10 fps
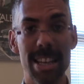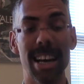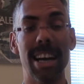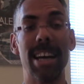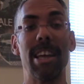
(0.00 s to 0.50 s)

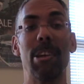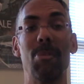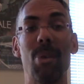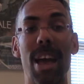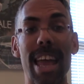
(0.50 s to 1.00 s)

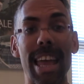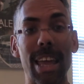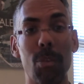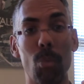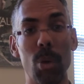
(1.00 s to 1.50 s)

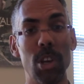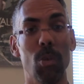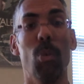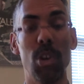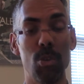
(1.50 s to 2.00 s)
When
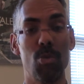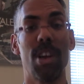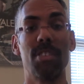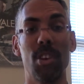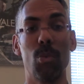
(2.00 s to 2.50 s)
you
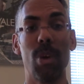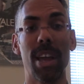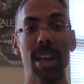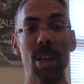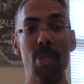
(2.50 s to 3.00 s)
dress in a
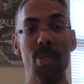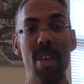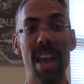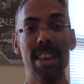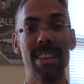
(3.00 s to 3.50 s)
way
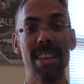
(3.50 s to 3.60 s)
that